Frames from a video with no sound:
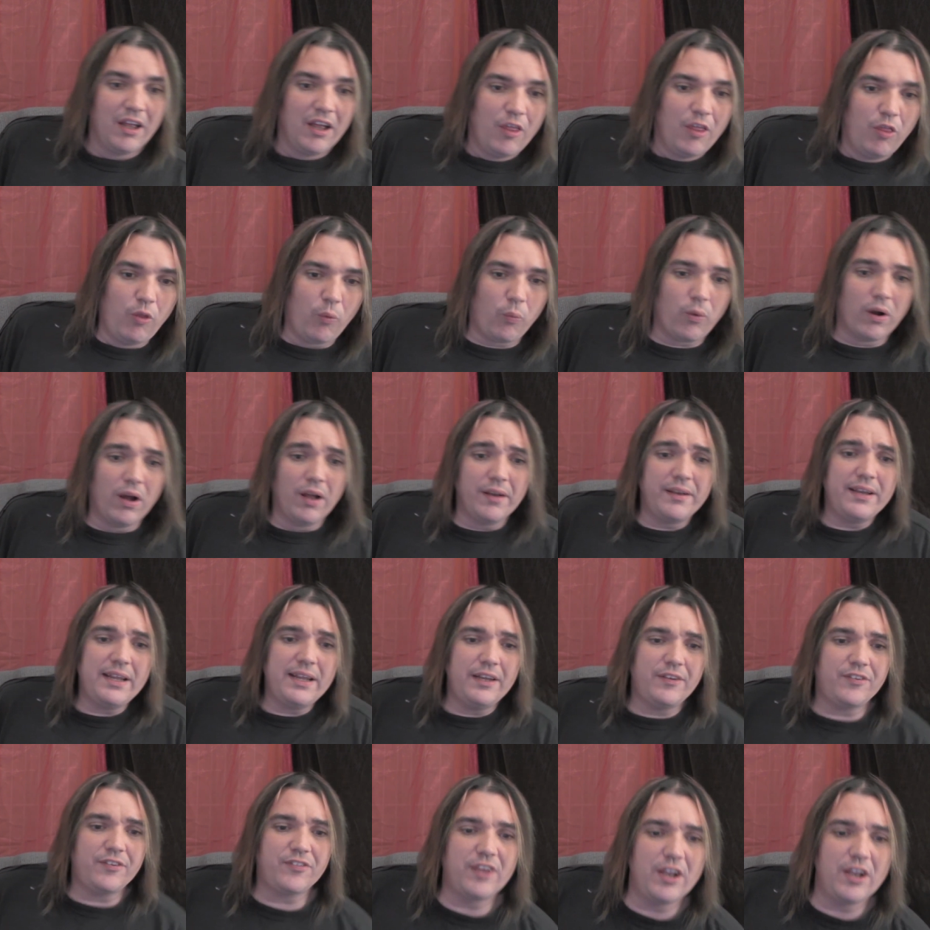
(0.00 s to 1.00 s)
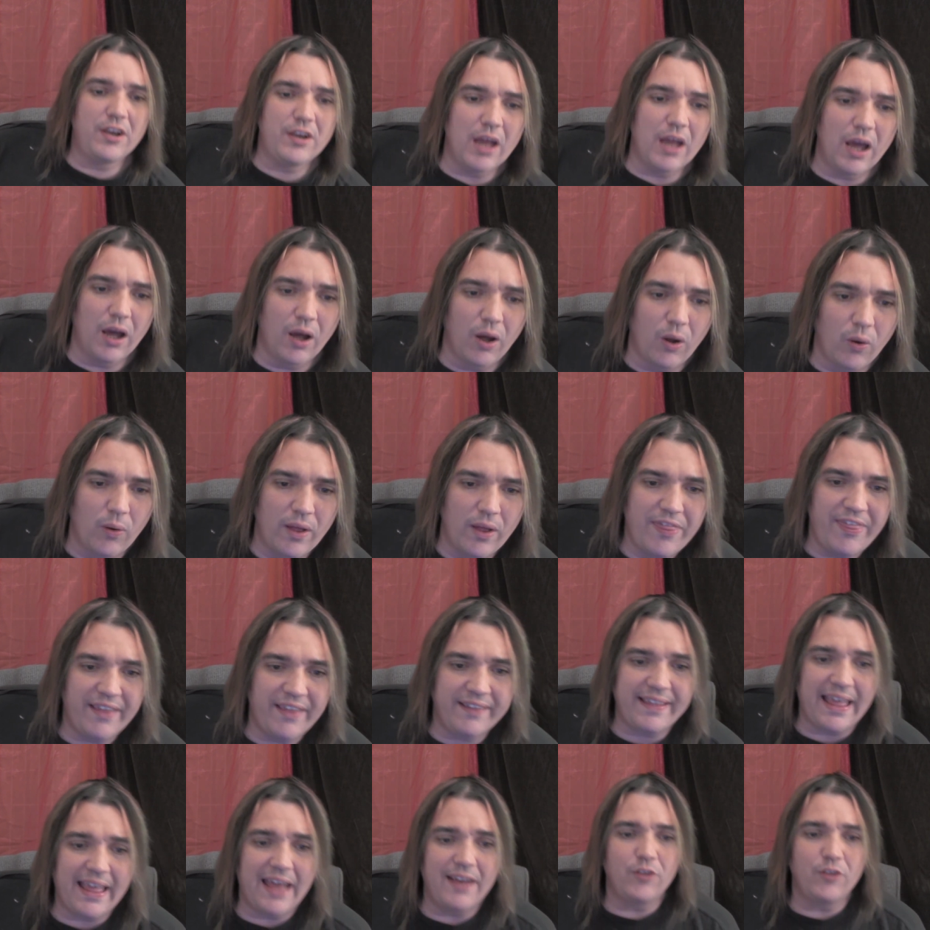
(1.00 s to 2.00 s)
The world needs to know
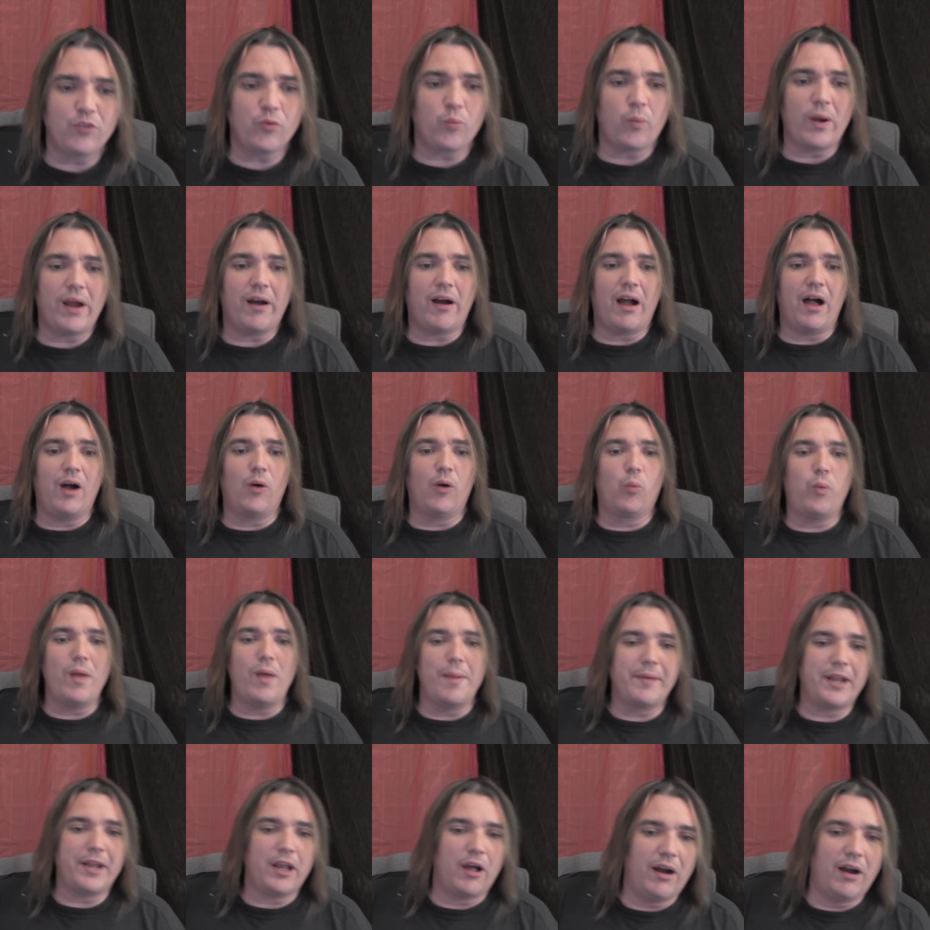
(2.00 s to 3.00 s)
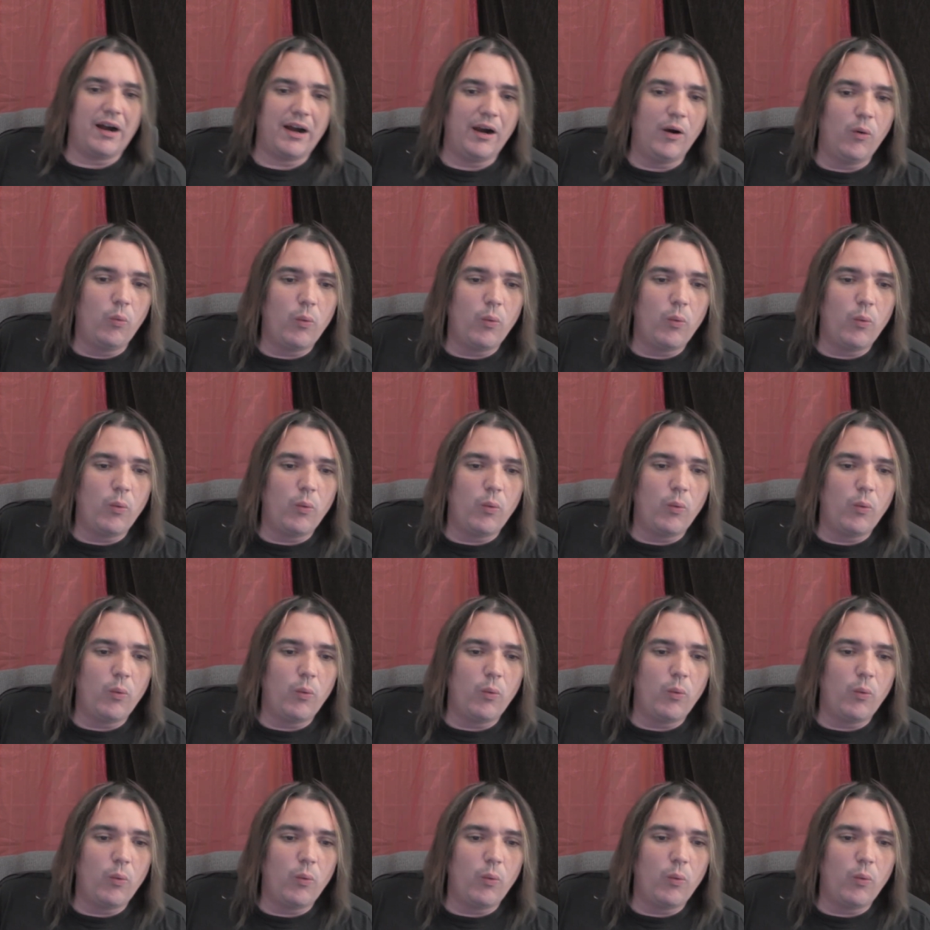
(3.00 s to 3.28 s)
that that is where our women are,